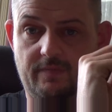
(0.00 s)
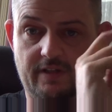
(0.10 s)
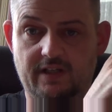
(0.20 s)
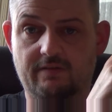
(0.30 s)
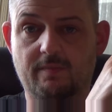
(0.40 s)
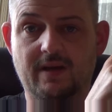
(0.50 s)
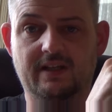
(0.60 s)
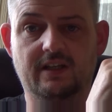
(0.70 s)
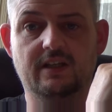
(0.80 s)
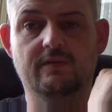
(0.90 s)
Not even back
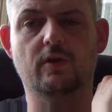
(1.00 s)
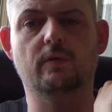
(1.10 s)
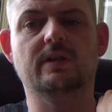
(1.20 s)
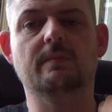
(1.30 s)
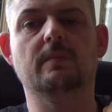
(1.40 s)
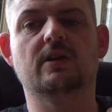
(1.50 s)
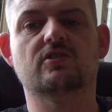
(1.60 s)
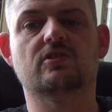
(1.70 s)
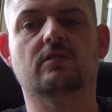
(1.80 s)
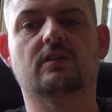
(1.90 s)
then, even though the
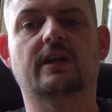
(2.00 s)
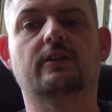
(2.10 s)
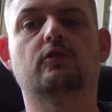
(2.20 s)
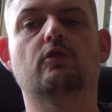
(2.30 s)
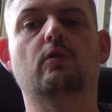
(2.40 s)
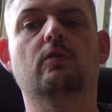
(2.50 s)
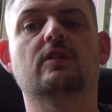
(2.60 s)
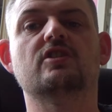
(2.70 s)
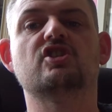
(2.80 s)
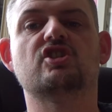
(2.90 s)
miniatures looked like total
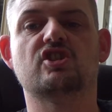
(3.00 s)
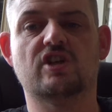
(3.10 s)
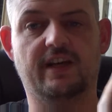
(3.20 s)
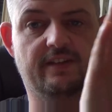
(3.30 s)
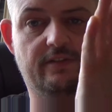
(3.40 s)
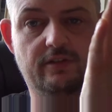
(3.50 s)
shite.